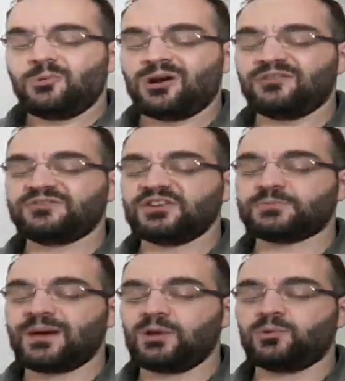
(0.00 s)
One of the
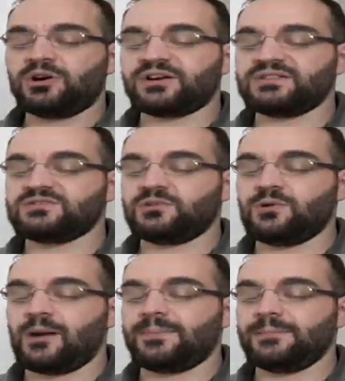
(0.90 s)
spell workers
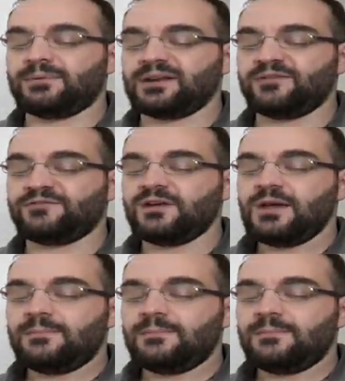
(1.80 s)
threw up a brief,